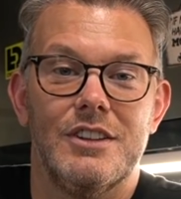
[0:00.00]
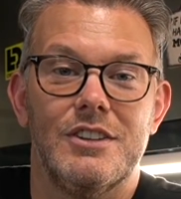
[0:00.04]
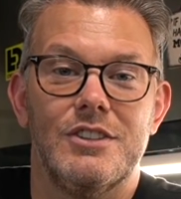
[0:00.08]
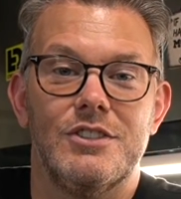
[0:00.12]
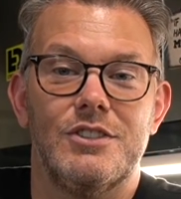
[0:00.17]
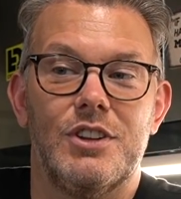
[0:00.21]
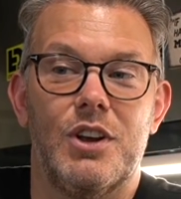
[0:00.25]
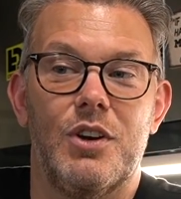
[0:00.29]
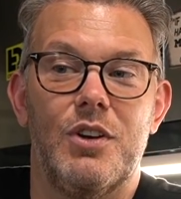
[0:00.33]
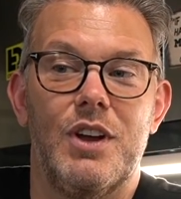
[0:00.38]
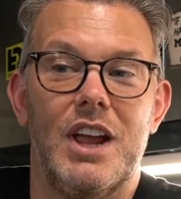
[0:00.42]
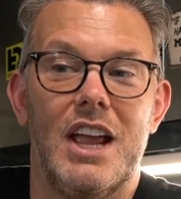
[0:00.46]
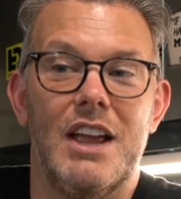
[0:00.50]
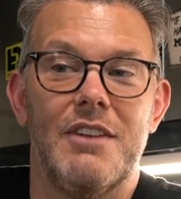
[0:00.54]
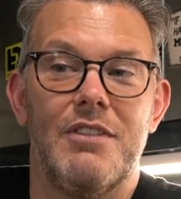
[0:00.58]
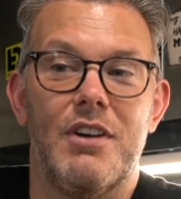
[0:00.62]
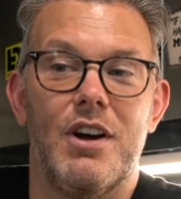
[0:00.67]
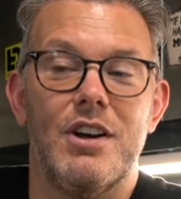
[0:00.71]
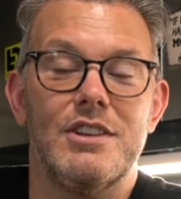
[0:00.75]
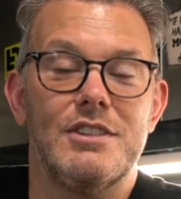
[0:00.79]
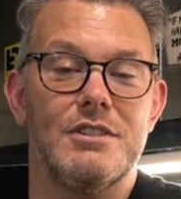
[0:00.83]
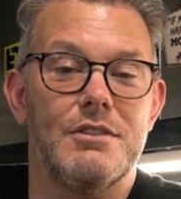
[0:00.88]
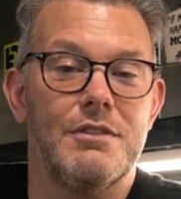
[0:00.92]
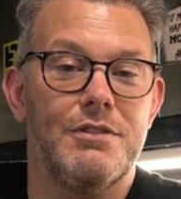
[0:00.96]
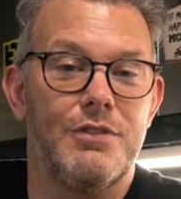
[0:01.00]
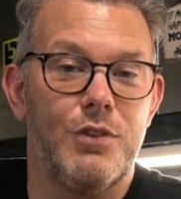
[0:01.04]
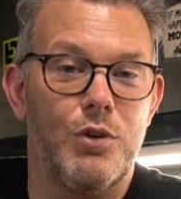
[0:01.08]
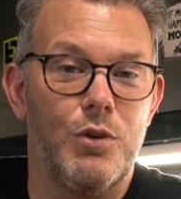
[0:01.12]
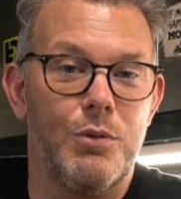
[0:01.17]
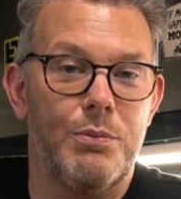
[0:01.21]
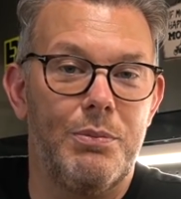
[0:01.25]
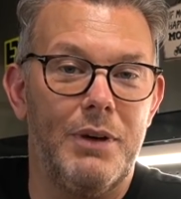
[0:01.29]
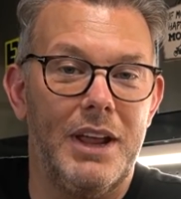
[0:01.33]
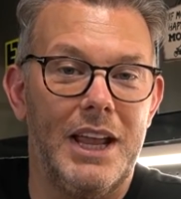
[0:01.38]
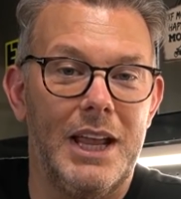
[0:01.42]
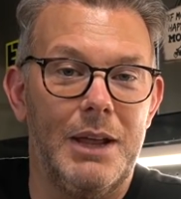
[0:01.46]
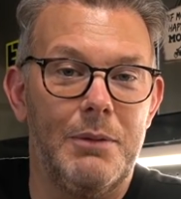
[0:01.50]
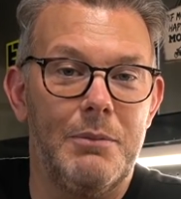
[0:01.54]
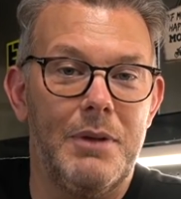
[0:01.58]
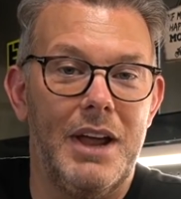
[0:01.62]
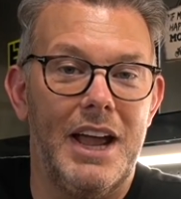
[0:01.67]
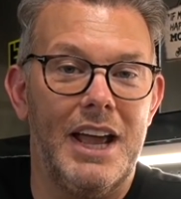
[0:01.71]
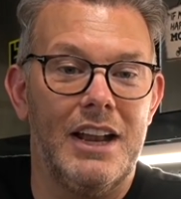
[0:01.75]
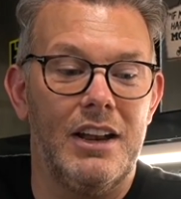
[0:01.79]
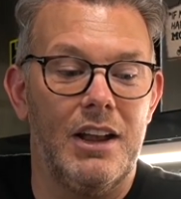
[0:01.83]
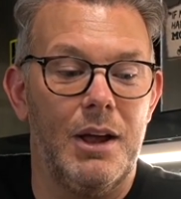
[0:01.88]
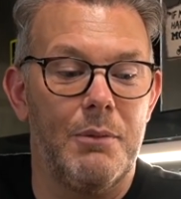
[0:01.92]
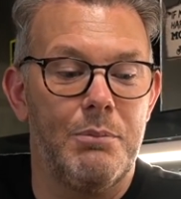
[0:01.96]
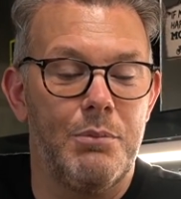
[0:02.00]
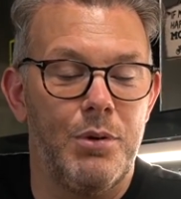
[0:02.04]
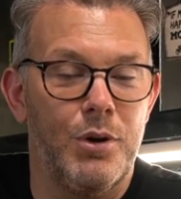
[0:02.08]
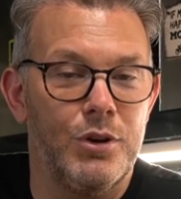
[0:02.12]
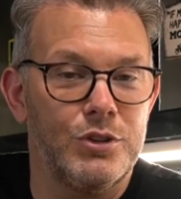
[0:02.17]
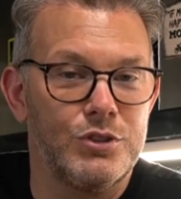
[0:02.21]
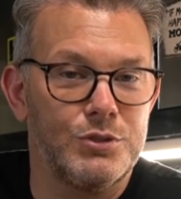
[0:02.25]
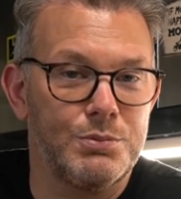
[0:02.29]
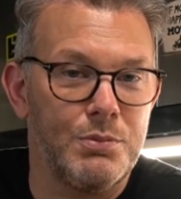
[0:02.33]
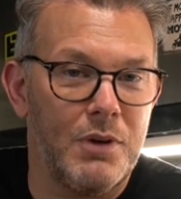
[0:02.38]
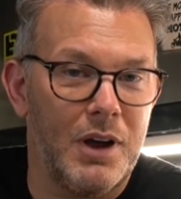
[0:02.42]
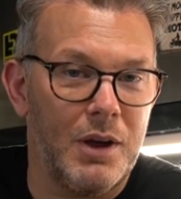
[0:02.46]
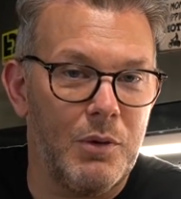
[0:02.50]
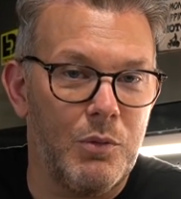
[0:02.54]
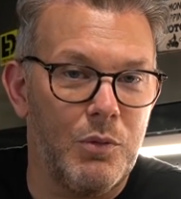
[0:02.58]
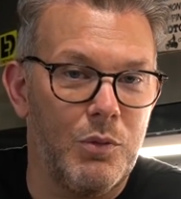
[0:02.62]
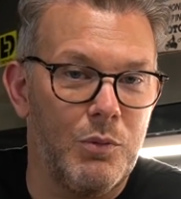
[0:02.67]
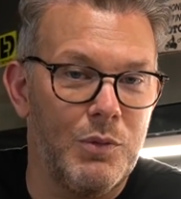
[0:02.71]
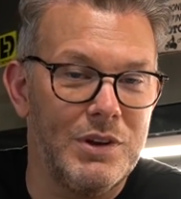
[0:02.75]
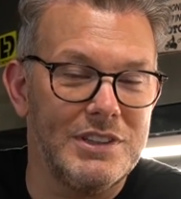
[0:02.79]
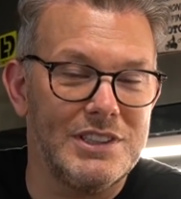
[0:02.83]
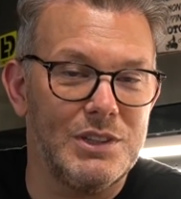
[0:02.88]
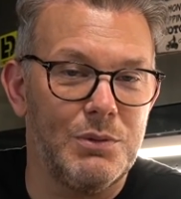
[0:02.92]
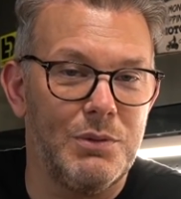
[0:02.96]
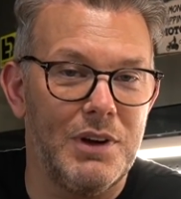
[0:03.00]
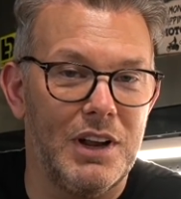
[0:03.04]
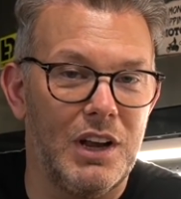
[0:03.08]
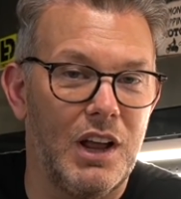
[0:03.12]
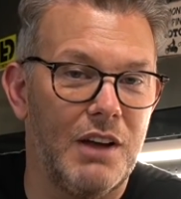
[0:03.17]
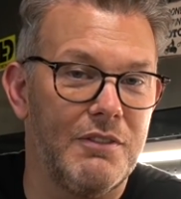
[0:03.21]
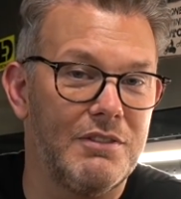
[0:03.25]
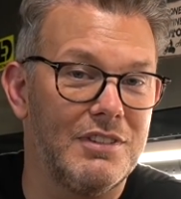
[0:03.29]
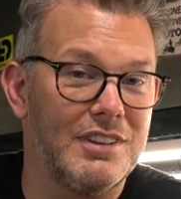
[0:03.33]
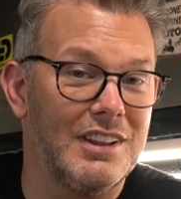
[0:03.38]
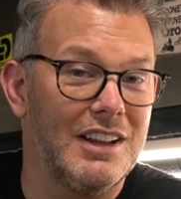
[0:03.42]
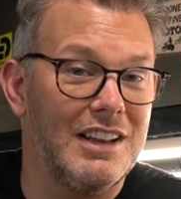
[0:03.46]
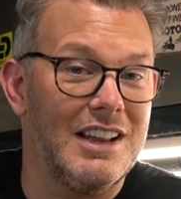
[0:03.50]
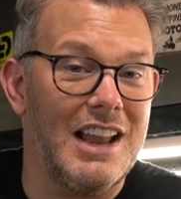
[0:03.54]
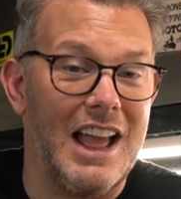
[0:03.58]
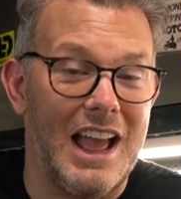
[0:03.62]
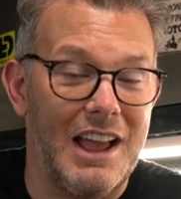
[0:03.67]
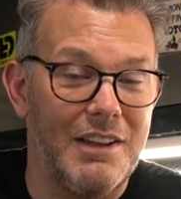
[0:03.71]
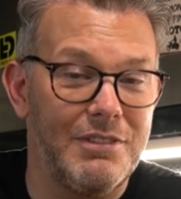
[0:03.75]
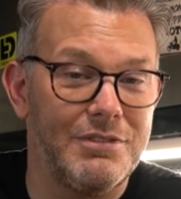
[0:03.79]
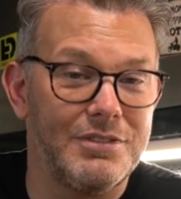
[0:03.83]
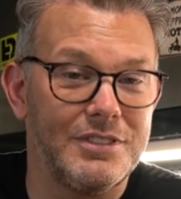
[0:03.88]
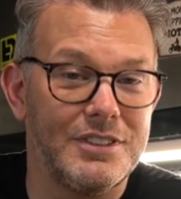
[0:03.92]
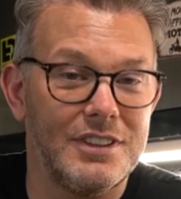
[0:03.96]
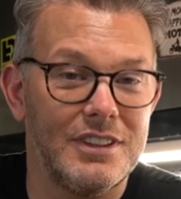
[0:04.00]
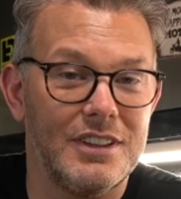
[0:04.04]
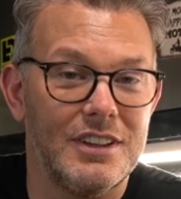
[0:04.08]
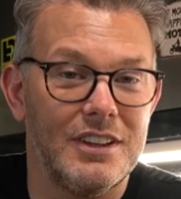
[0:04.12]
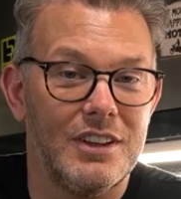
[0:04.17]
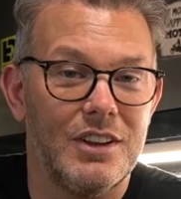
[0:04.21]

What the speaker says: So if I was in full beam and I push my WYSI wheel over to the left,